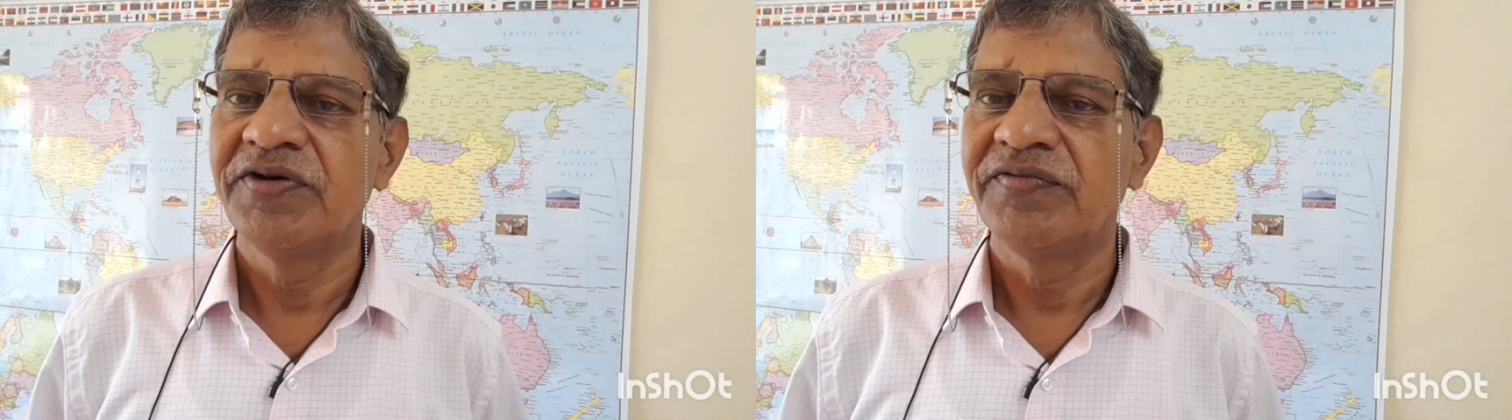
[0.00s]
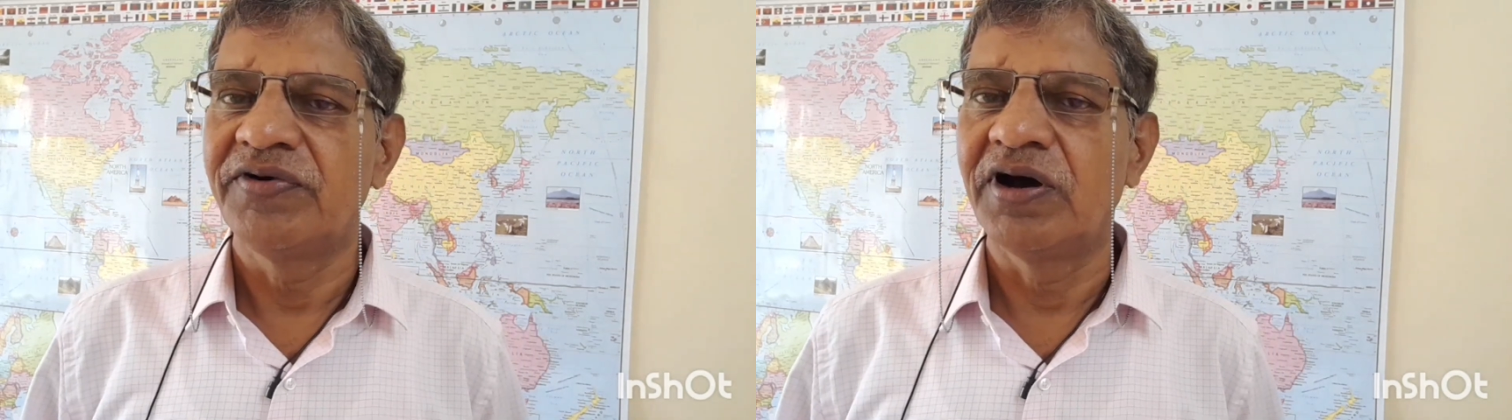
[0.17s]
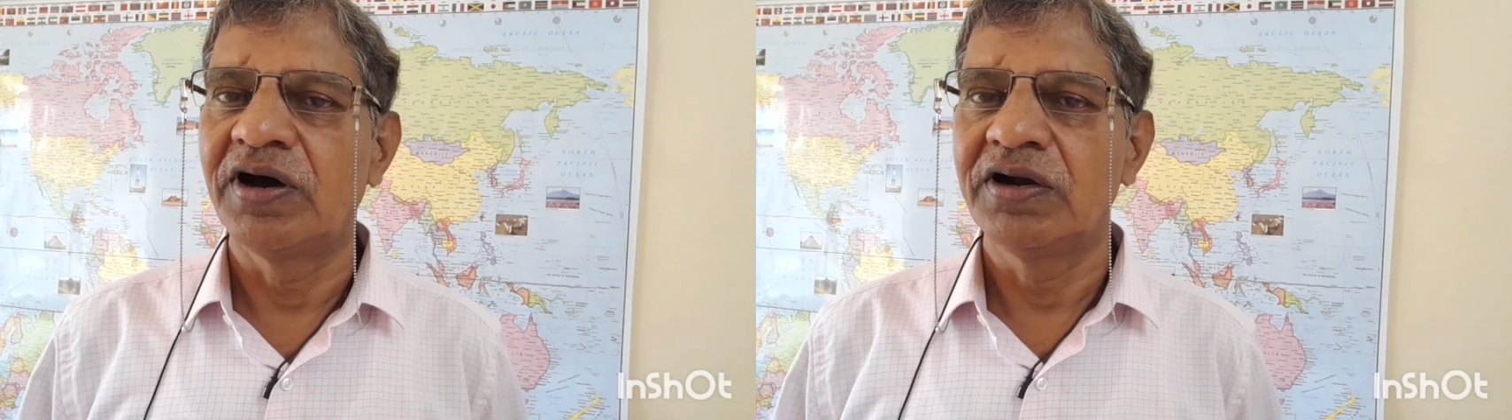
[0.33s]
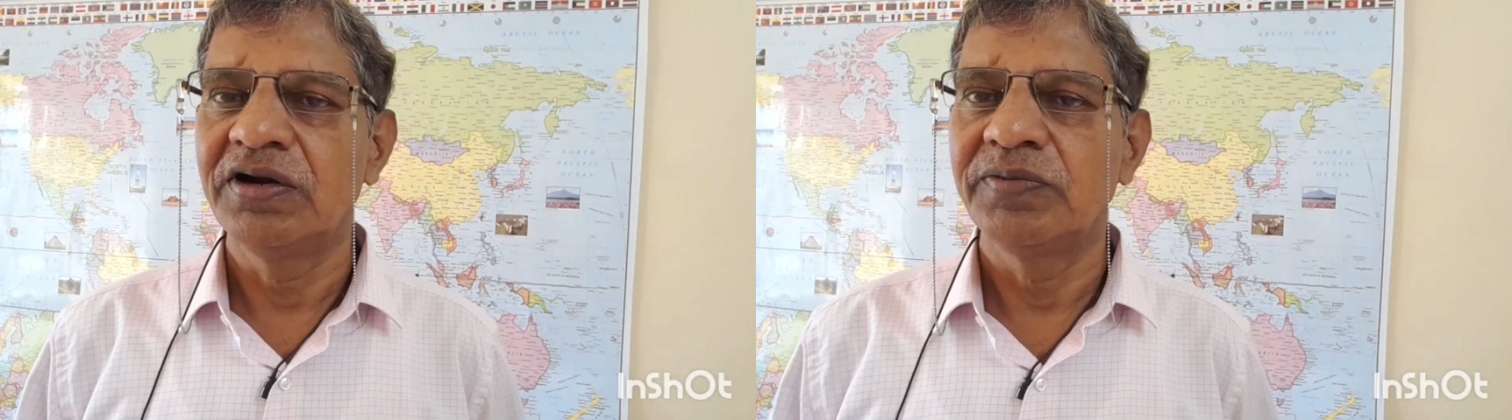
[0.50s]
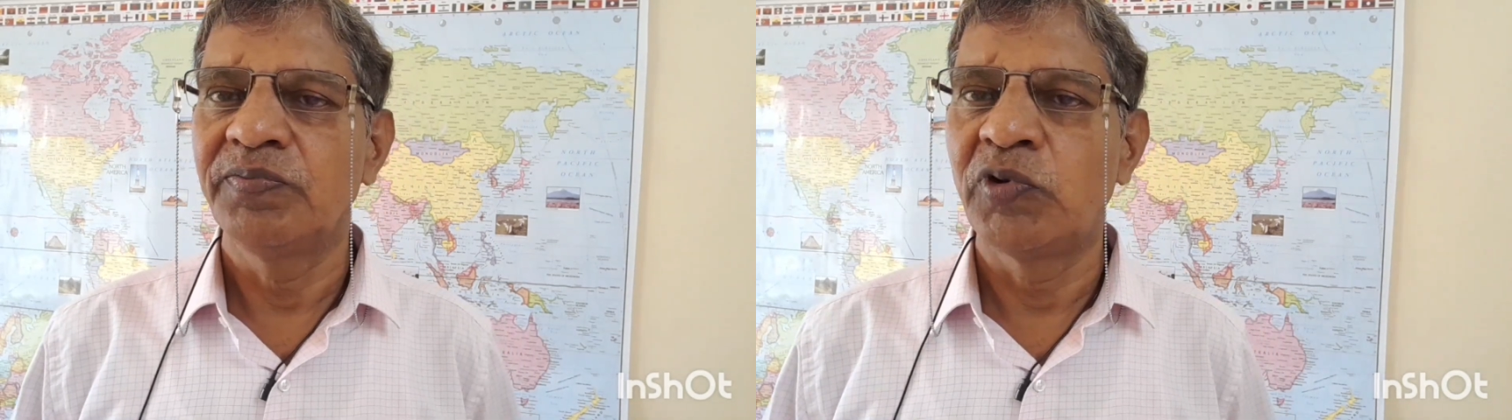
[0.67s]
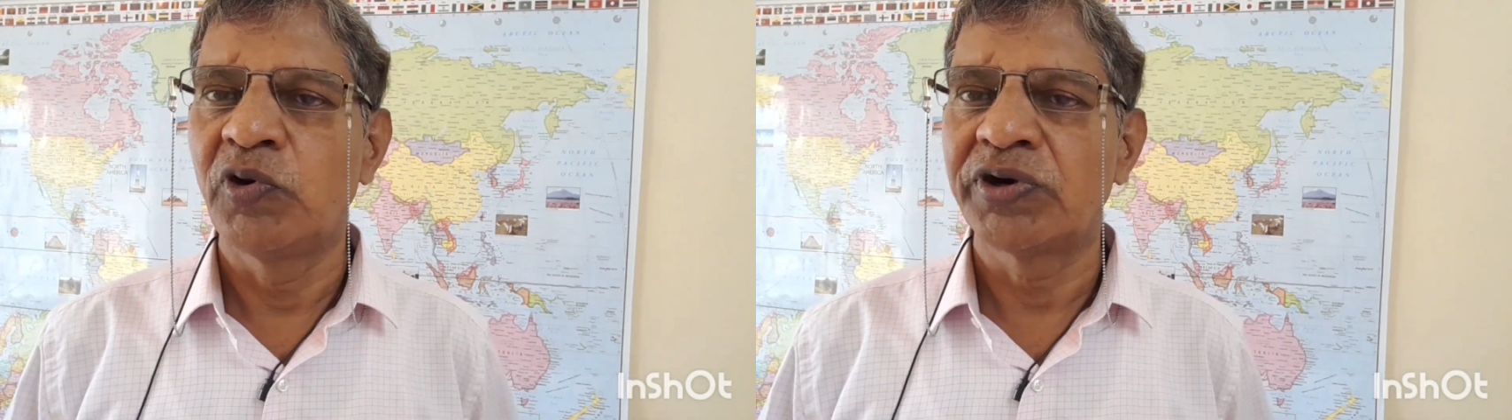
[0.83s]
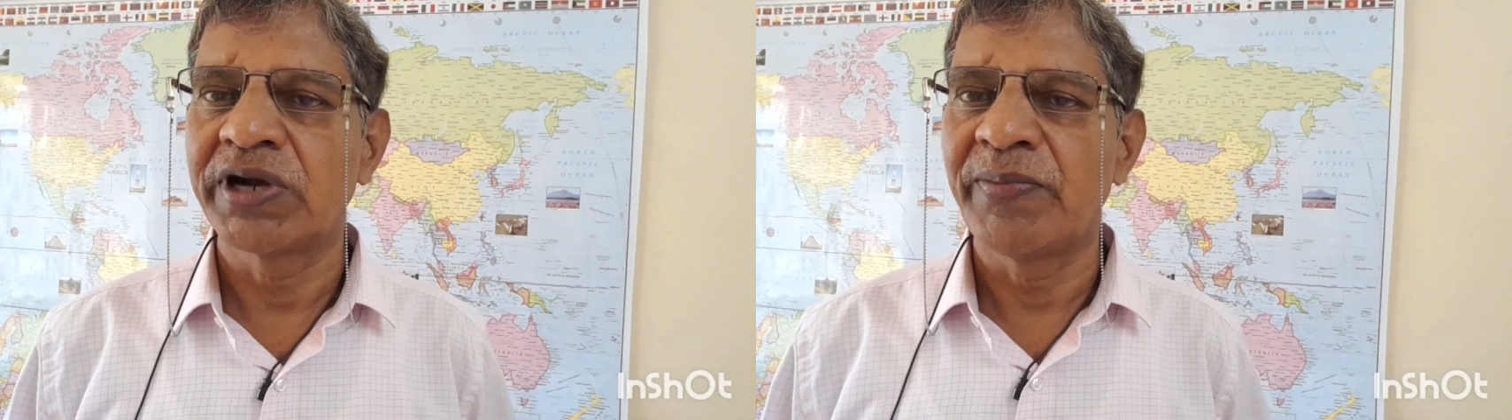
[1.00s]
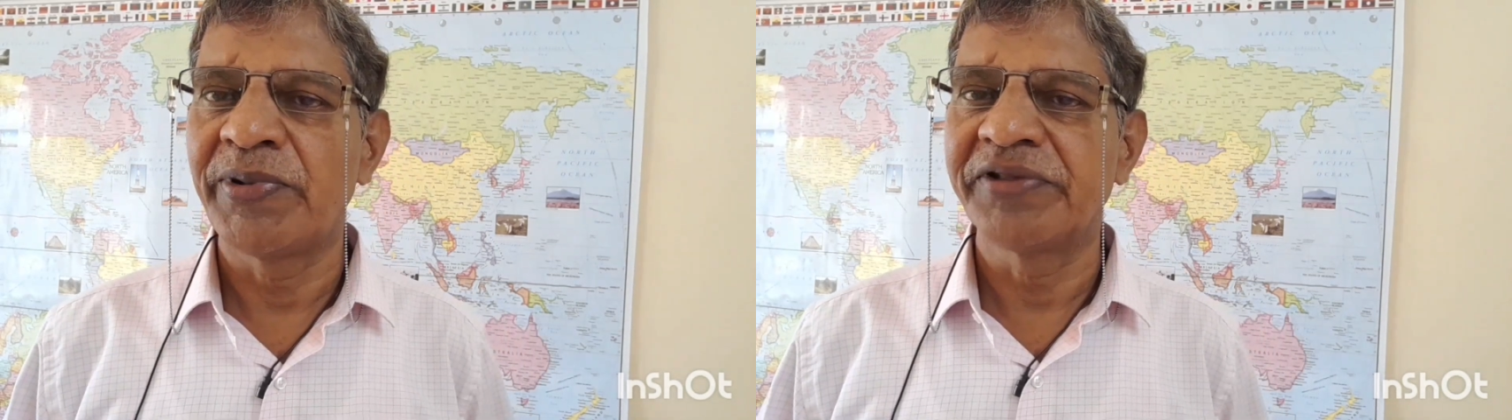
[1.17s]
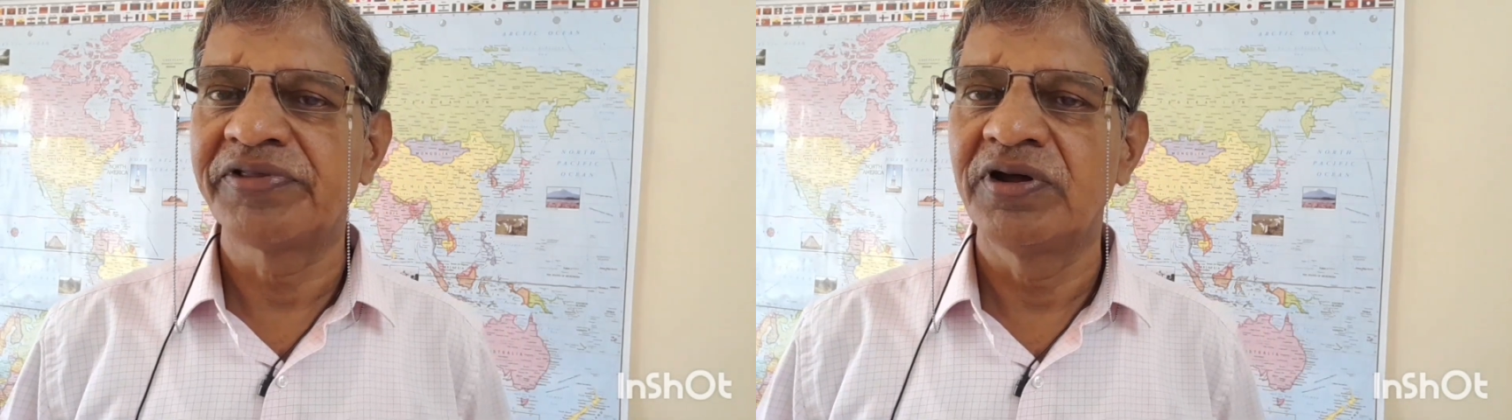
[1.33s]
for port
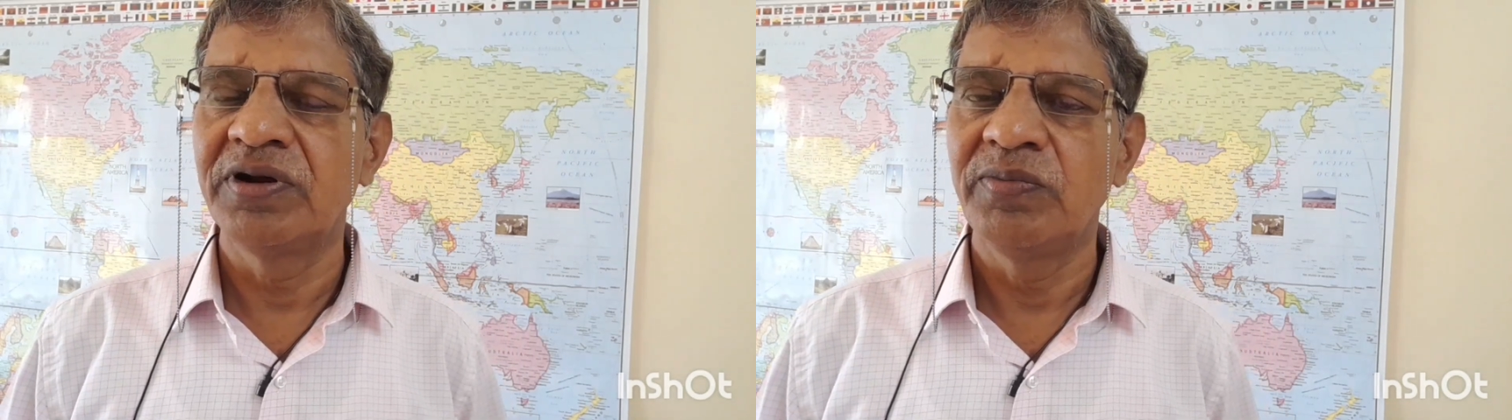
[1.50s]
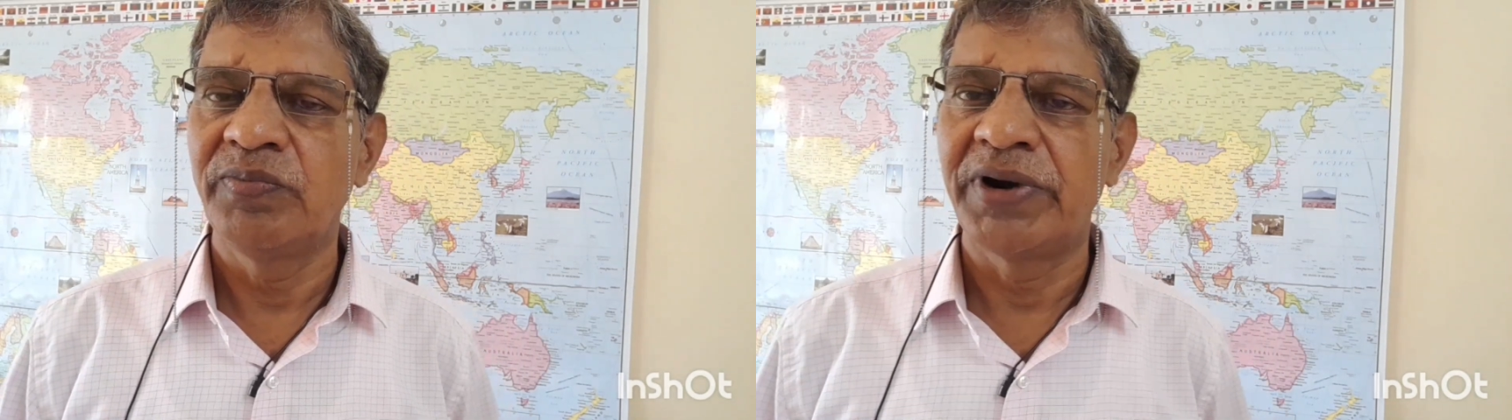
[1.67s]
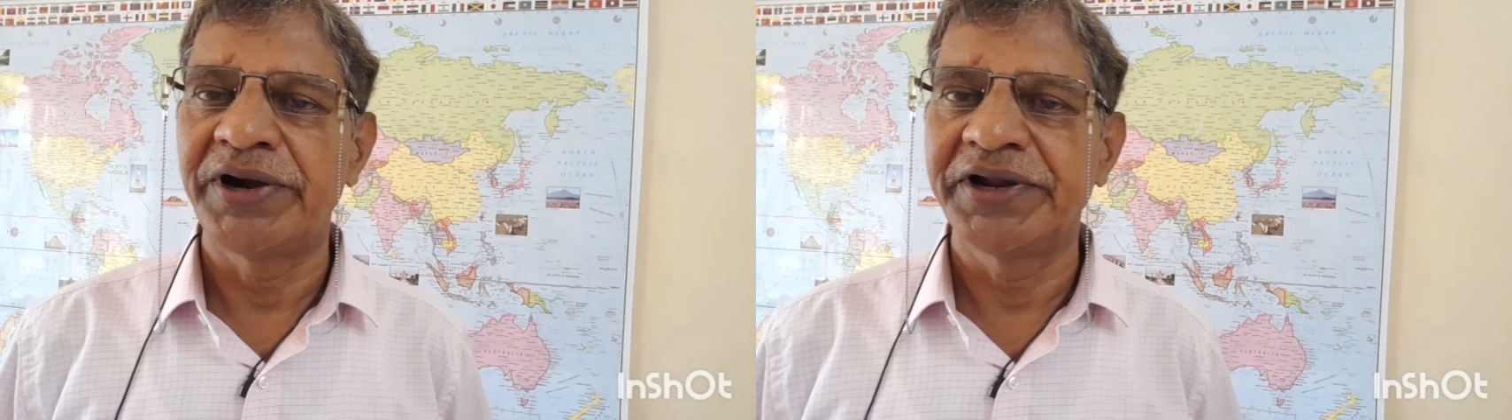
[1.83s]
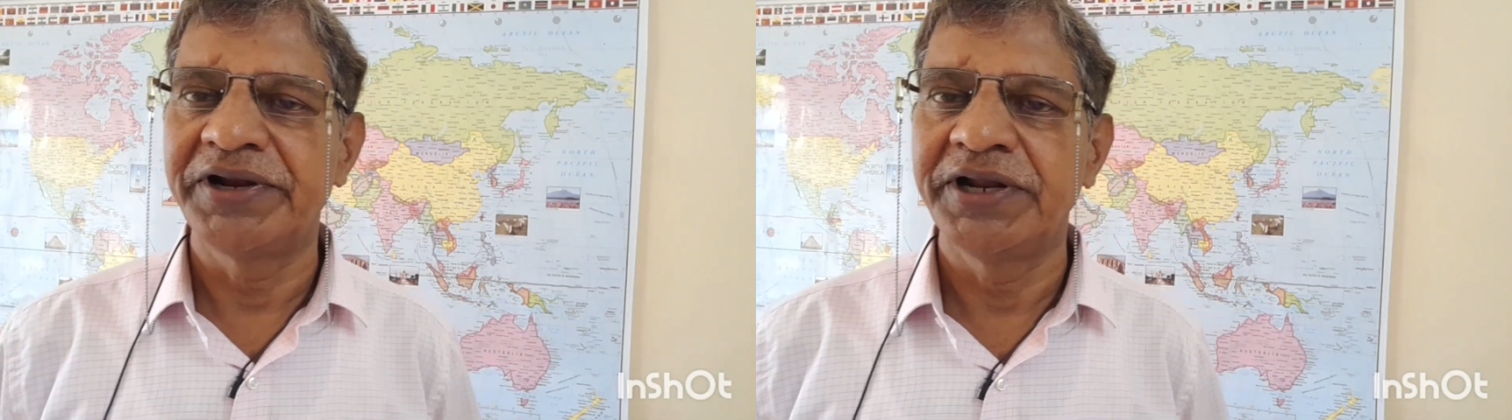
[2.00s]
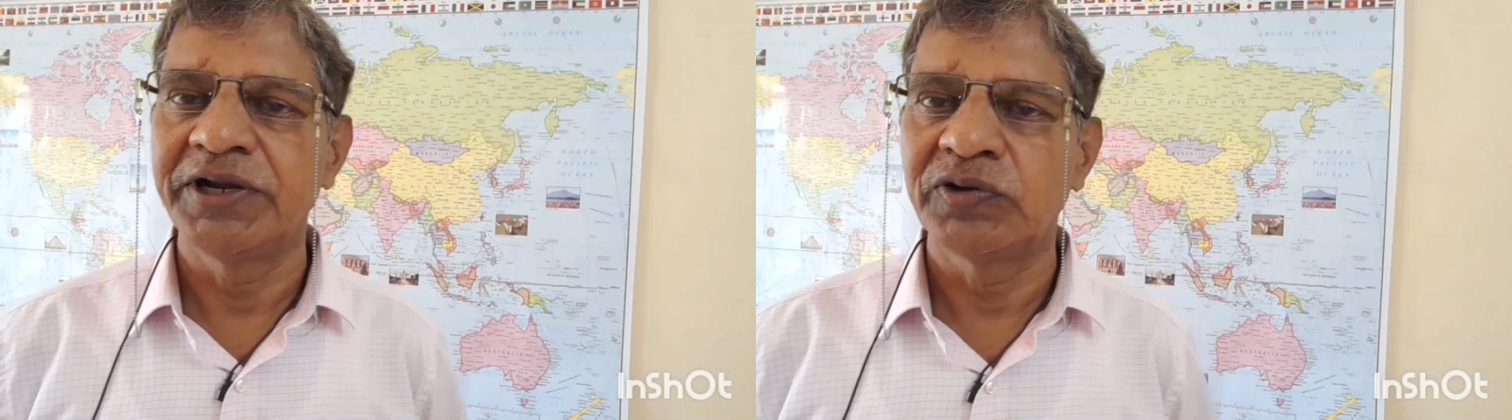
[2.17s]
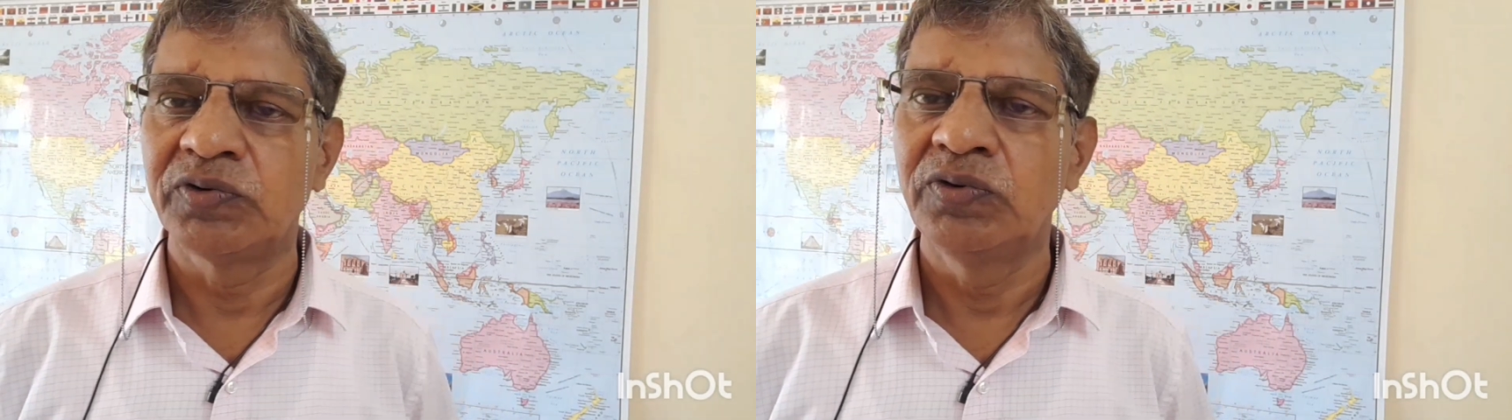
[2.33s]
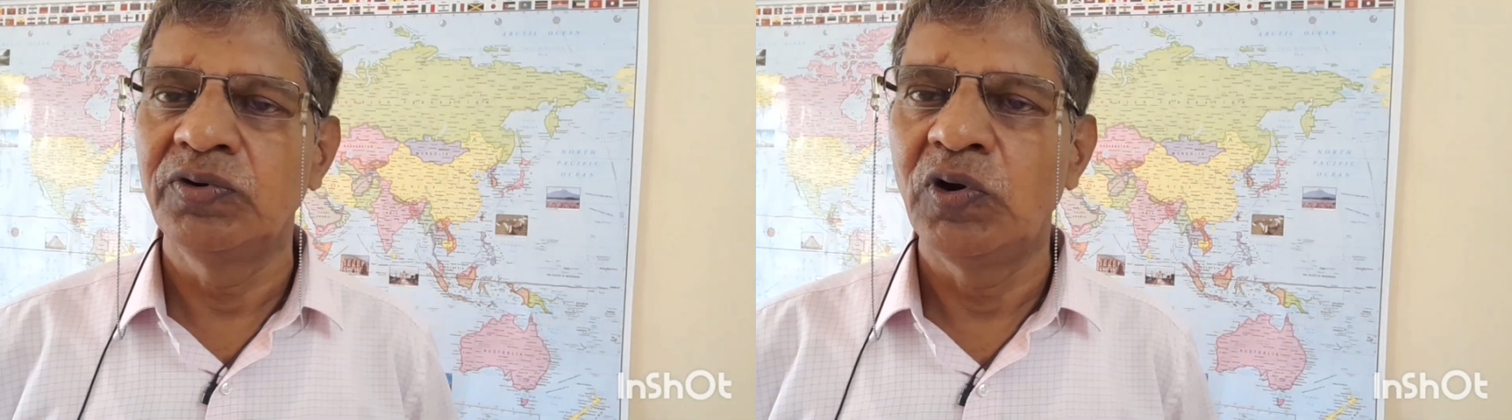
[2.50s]
operation pertaining to